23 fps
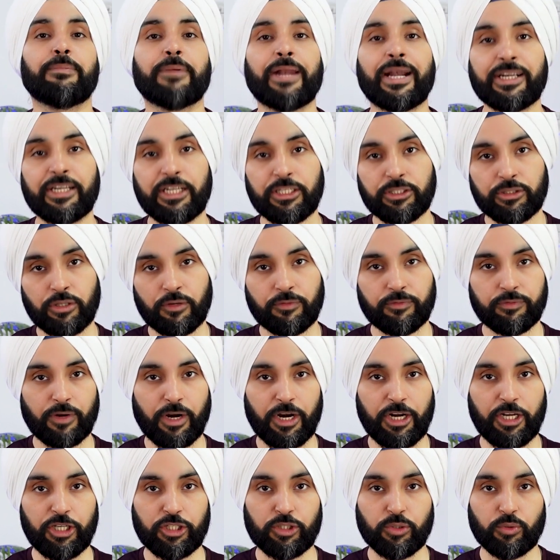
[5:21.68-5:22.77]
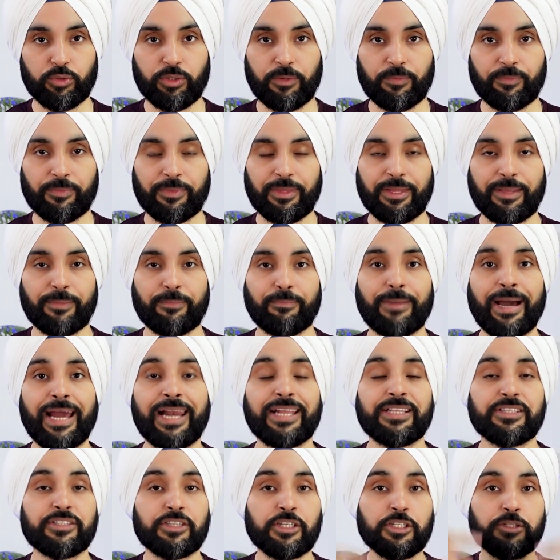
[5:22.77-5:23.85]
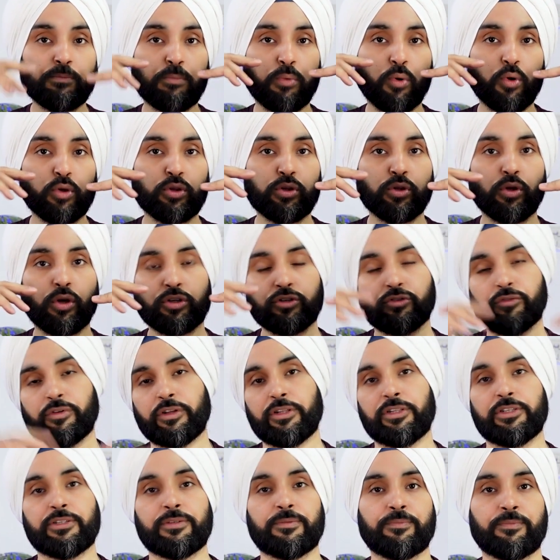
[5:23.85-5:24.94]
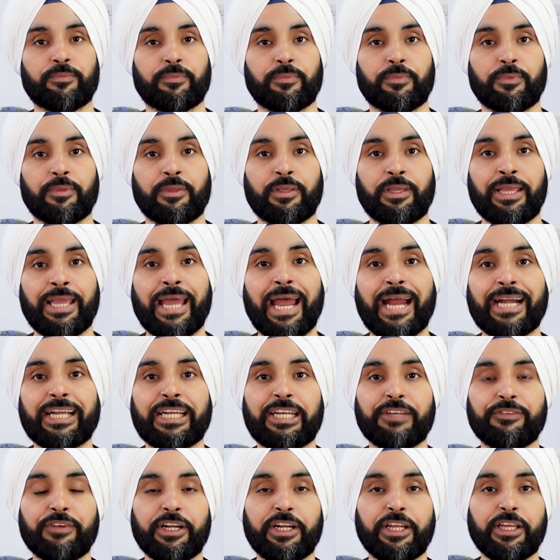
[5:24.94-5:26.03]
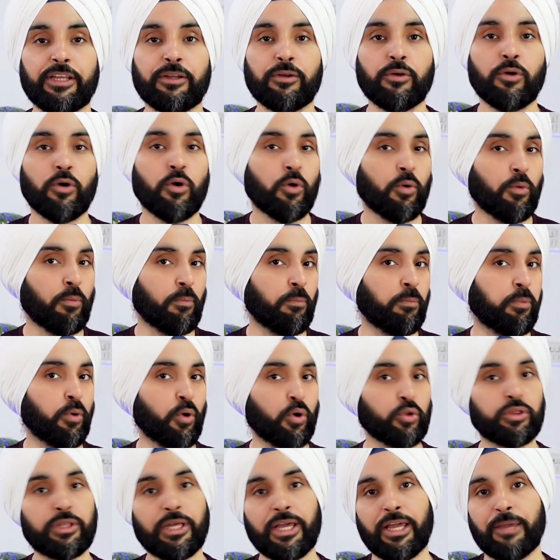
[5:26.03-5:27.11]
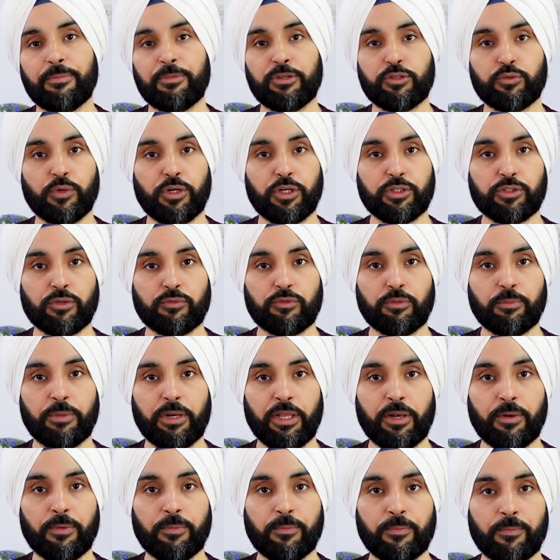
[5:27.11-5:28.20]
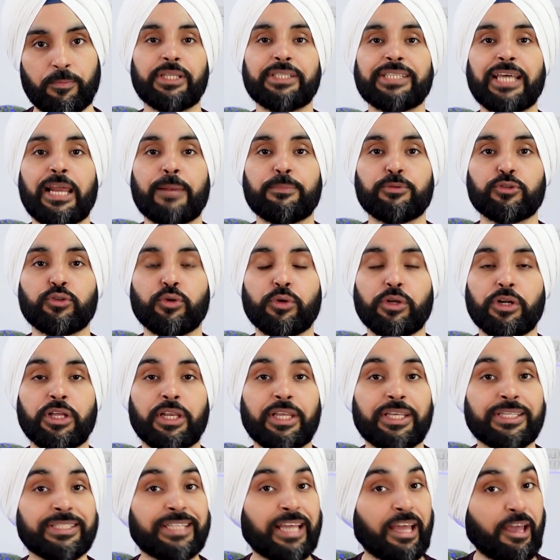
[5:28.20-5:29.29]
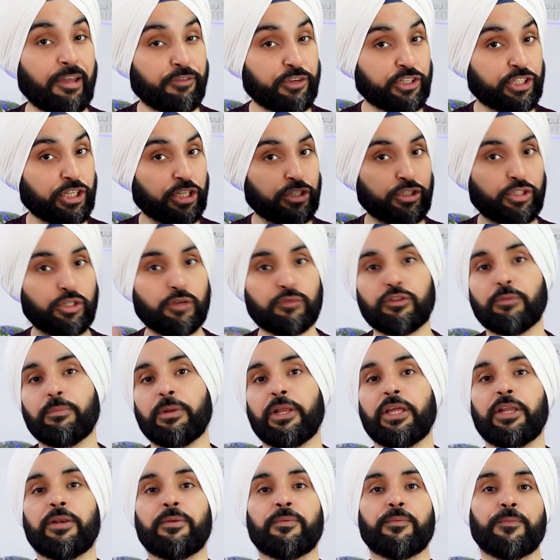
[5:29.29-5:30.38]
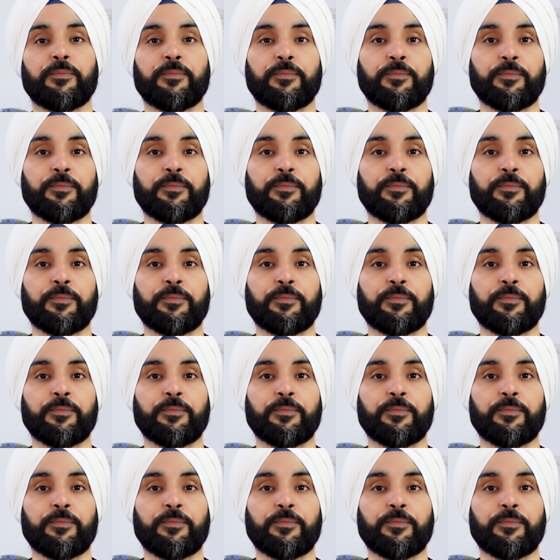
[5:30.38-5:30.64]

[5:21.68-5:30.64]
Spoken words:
practice of Nadi Shodhana balances both nostrils, activating both the hemispheres of the brain. This helps to increase the efficiency of the brain.